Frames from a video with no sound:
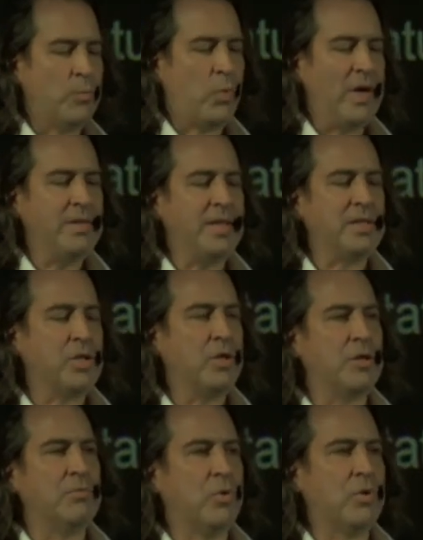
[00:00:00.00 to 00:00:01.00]
why things
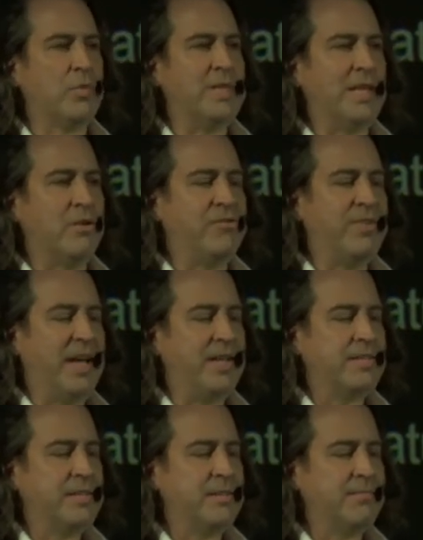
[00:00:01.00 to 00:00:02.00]
hurt more when they go
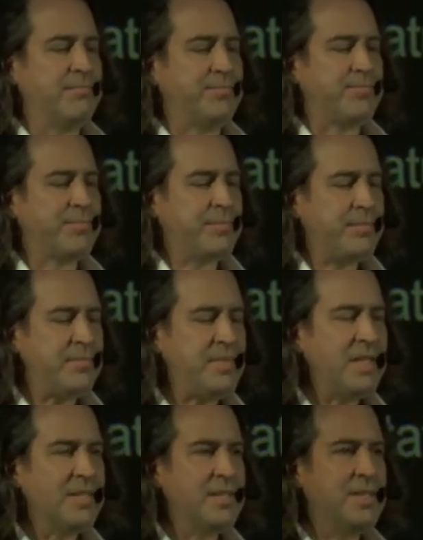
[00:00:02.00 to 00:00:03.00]
fast.
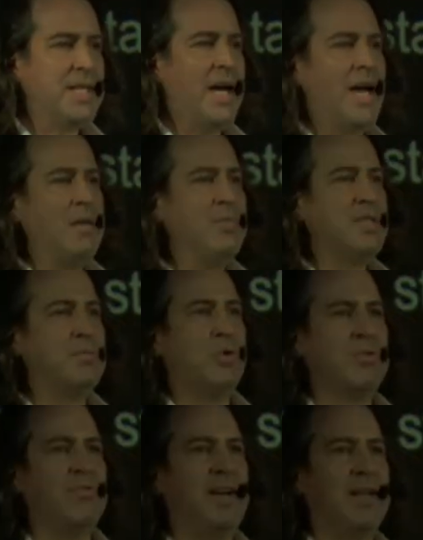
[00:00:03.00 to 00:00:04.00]
Because time is
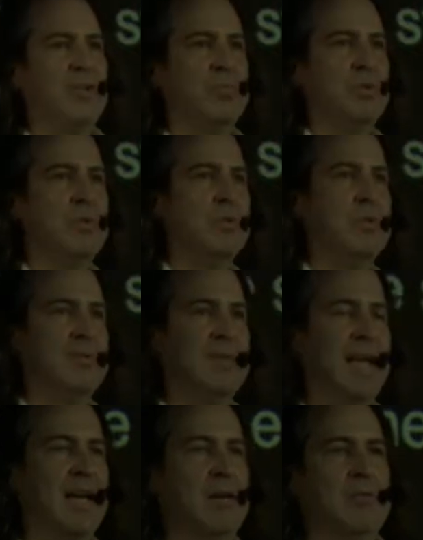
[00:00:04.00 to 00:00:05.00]
more valuable
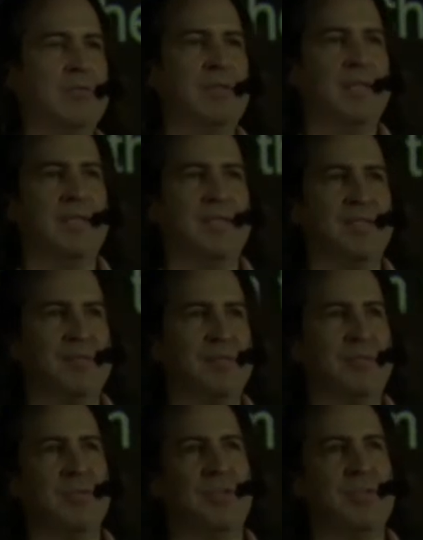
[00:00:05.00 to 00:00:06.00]
now than it is in the
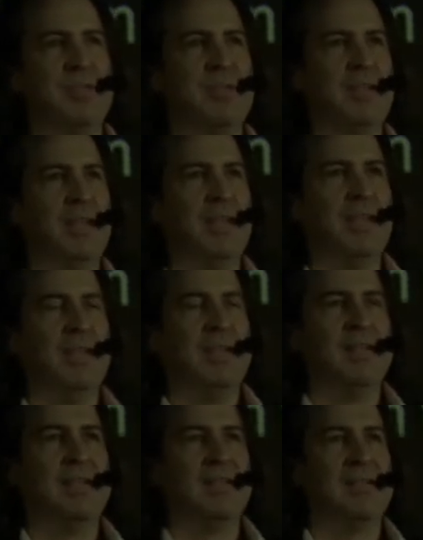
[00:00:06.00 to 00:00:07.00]
future.
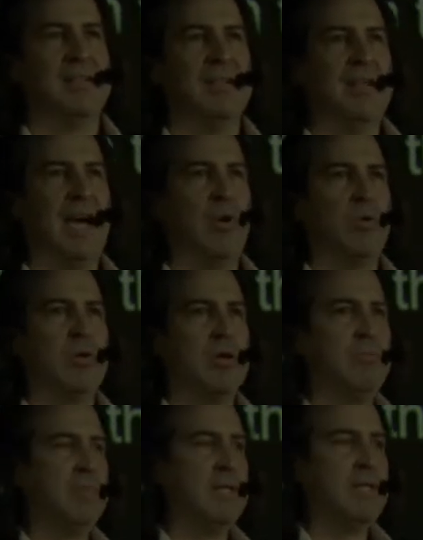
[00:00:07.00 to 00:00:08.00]
Uh, an hour
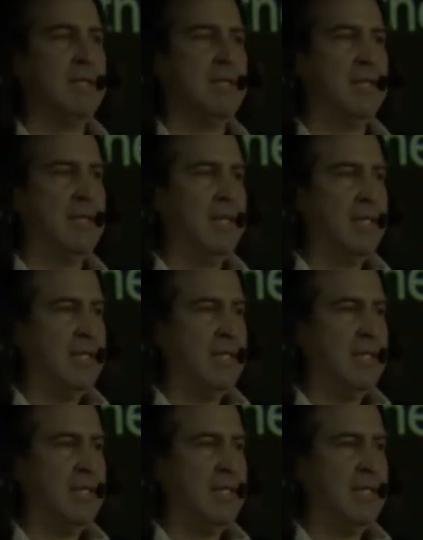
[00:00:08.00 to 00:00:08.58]
on Monday